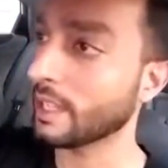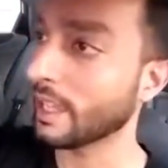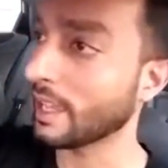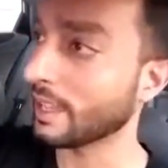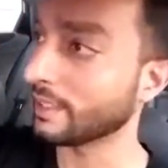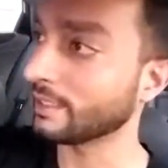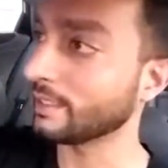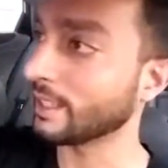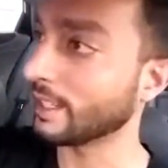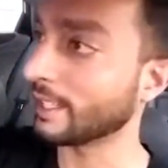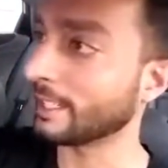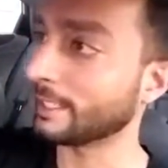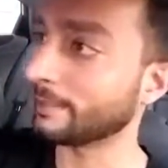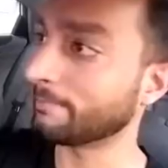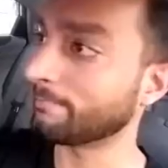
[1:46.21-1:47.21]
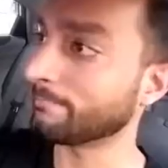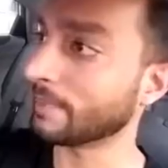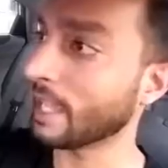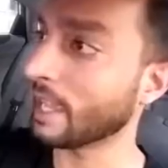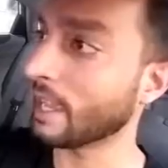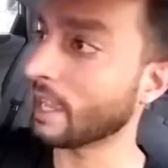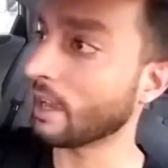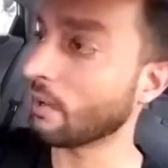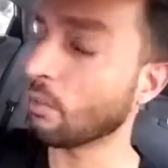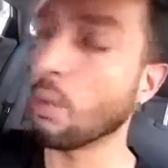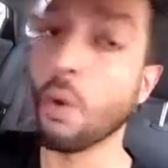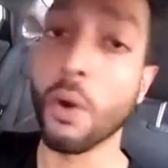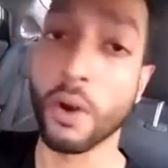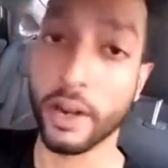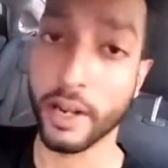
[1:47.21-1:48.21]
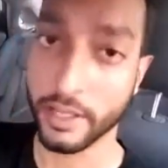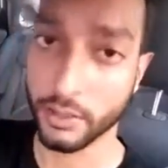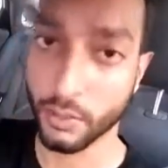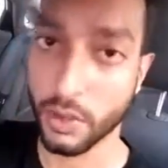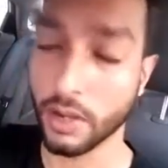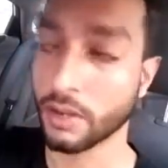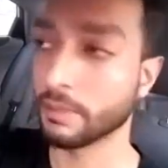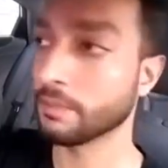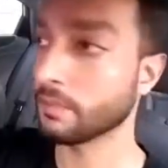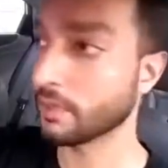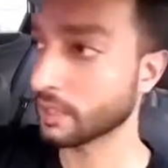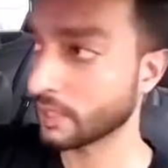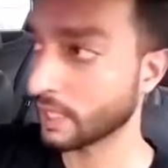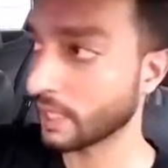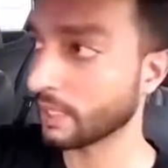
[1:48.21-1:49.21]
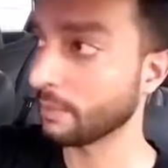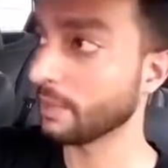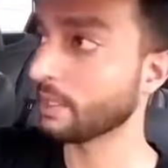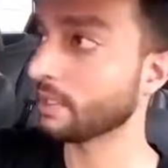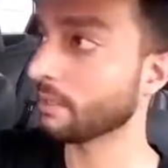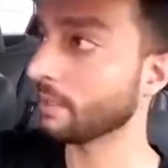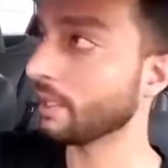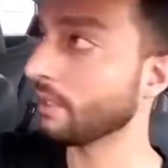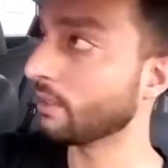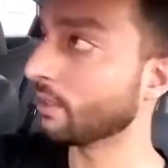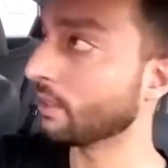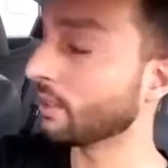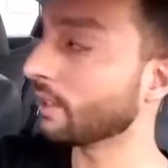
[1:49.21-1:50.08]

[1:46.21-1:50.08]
And Warren as well for sending me some Ether.